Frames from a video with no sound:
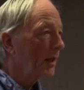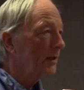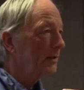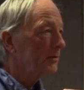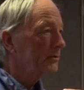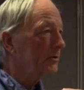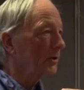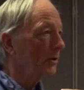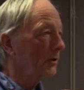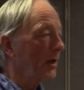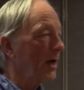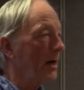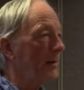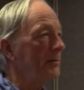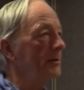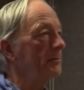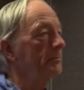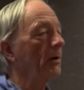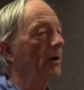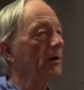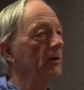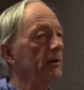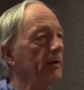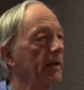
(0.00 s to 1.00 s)
So the
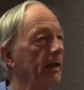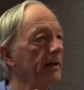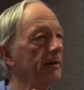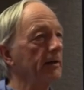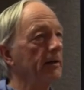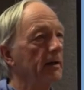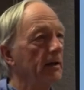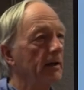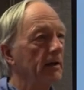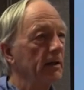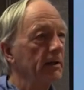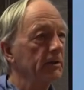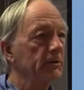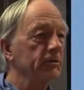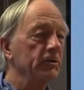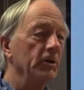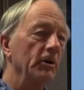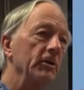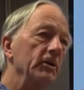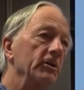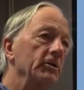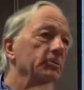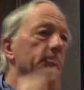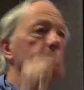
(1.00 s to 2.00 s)
hummingbird can
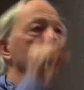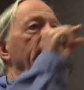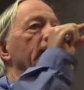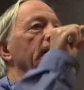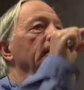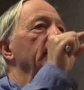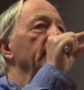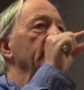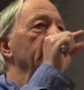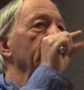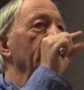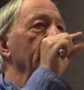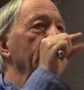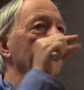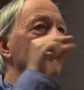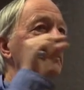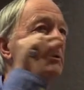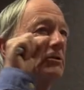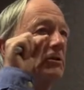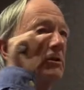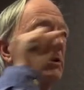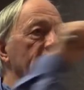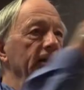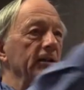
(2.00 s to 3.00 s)
insert its bill in there
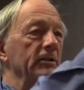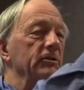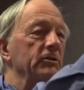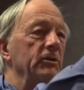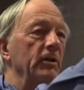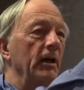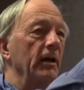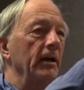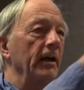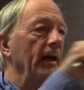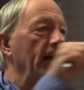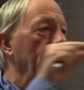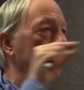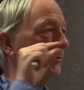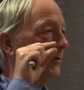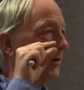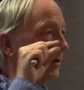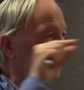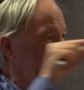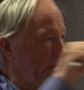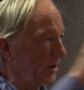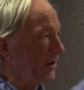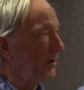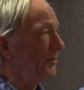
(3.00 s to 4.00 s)
and stick its tongue out. If
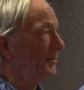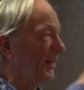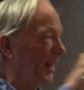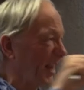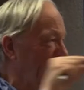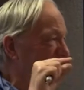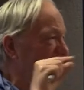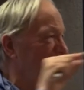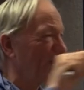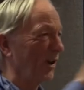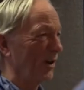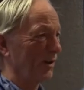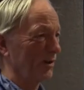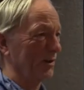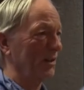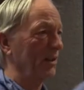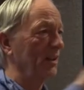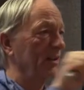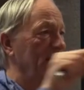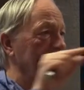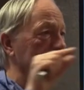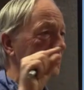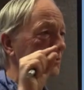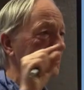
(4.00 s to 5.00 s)
you've seen them, they have long
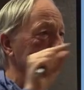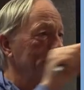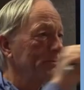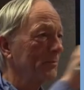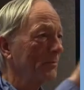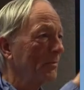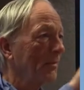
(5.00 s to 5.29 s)
tongues.